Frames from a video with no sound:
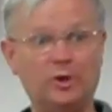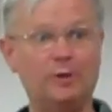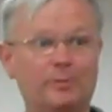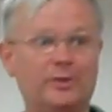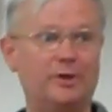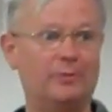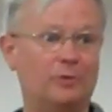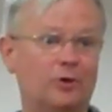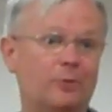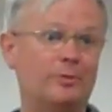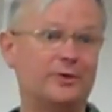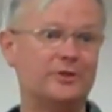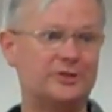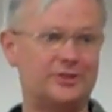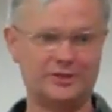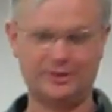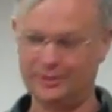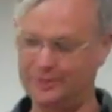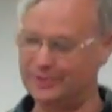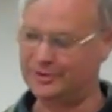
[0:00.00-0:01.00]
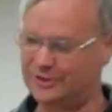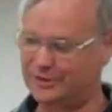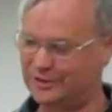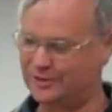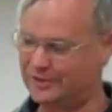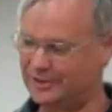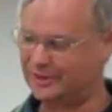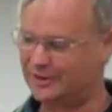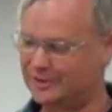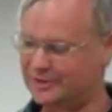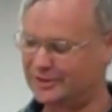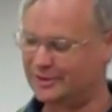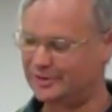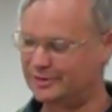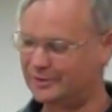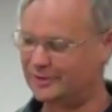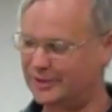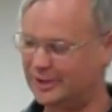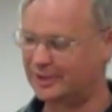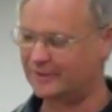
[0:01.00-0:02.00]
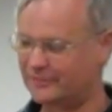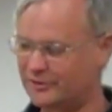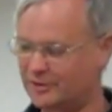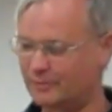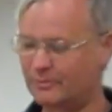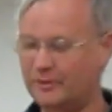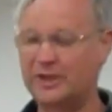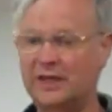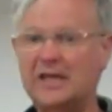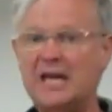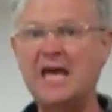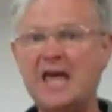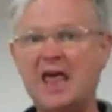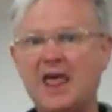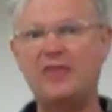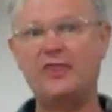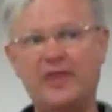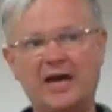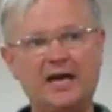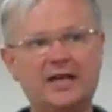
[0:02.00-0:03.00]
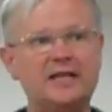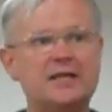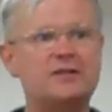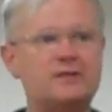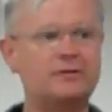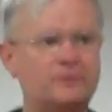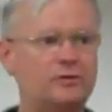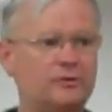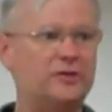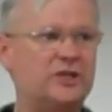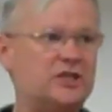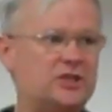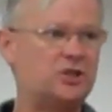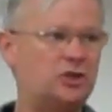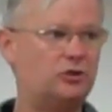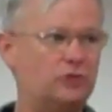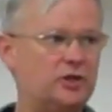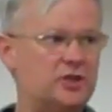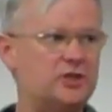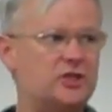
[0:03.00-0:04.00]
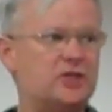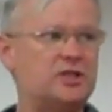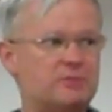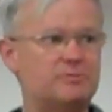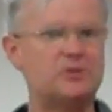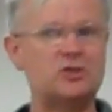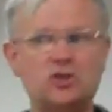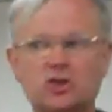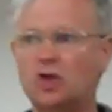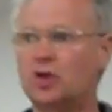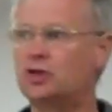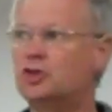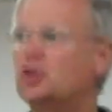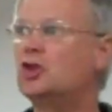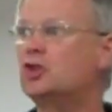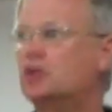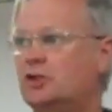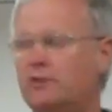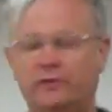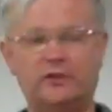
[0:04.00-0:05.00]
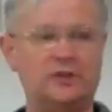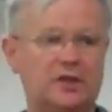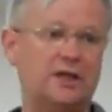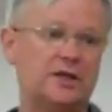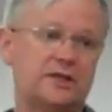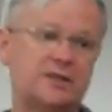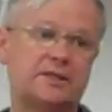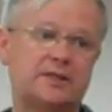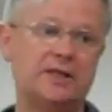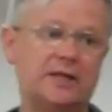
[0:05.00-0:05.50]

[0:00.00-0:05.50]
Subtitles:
will be a moment to think of something. This criticism is not just of the United